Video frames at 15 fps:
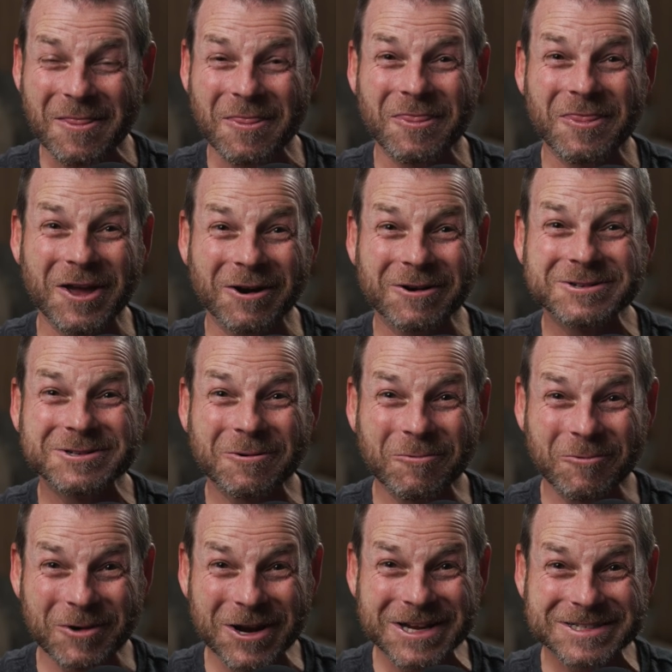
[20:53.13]
There's a
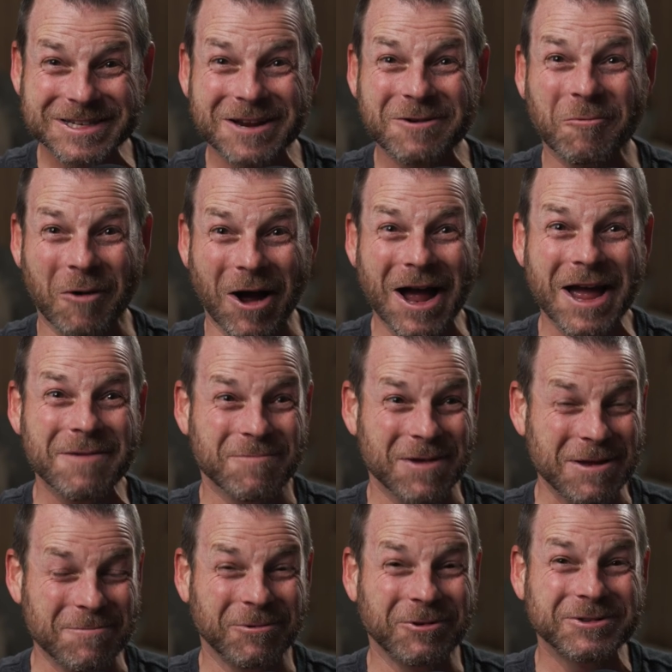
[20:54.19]
reason why
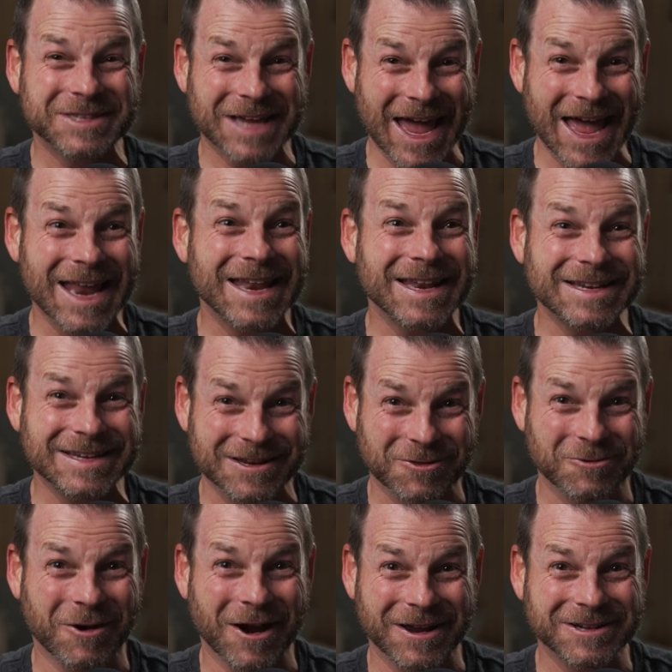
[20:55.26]
people tend
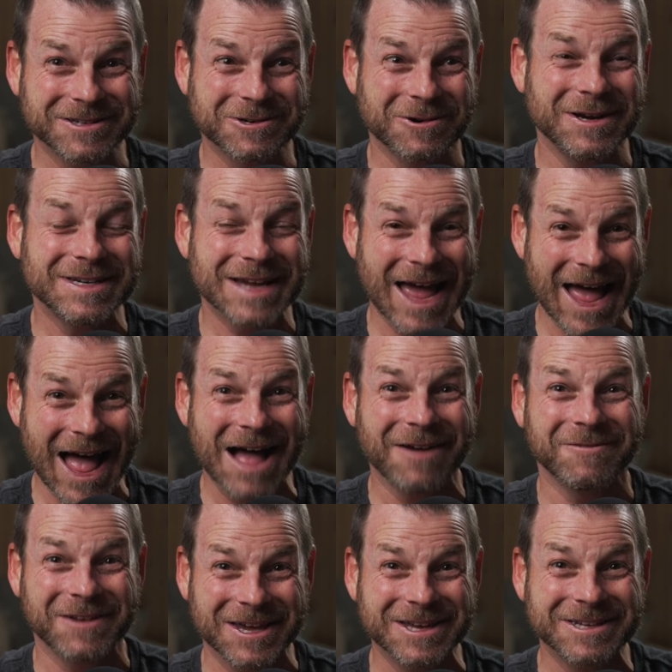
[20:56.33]
throughout history to
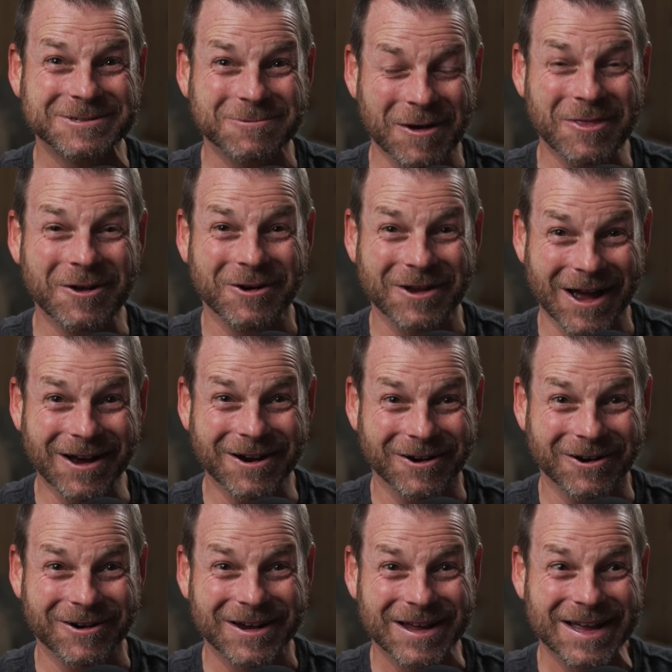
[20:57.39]
have kids when they're
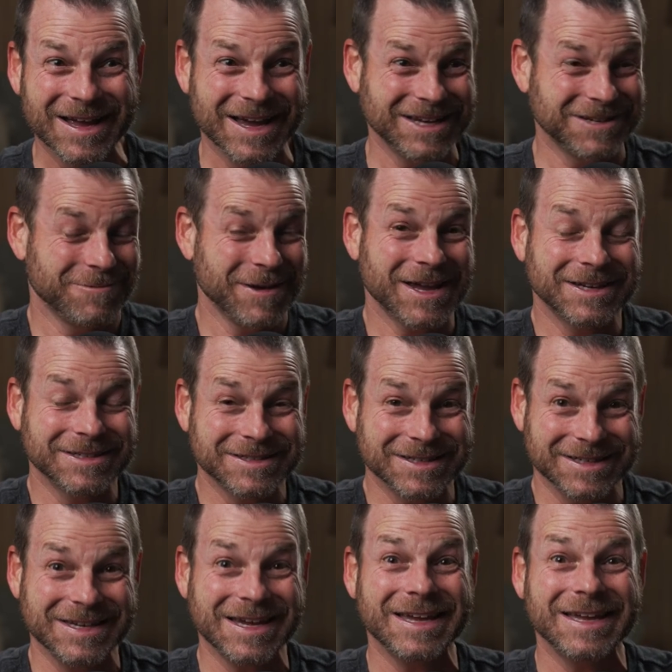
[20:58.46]
younger. It's because
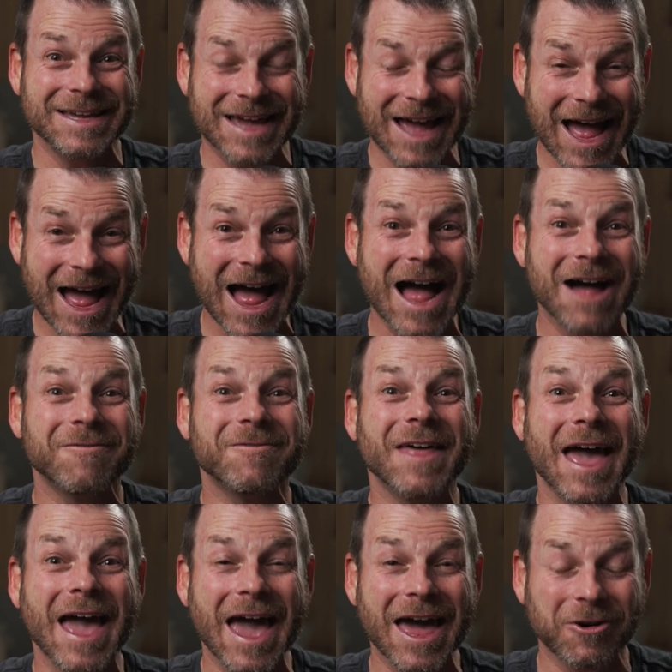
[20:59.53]
you have
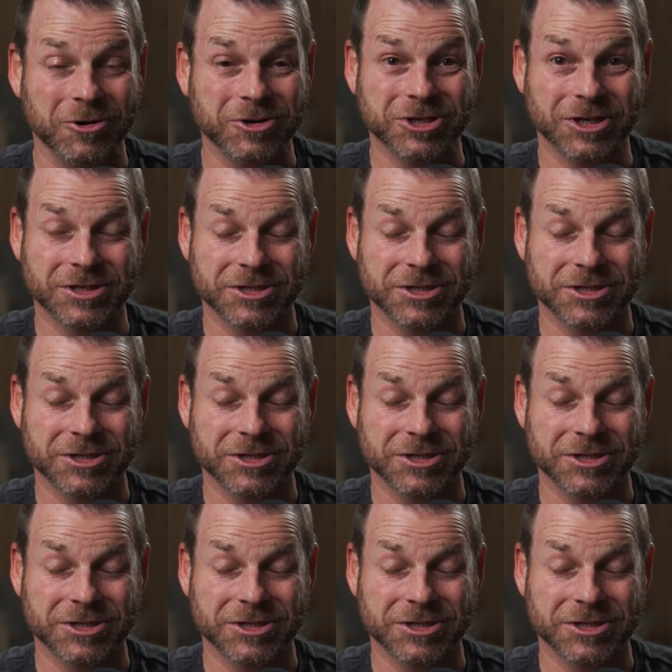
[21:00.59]
the energy,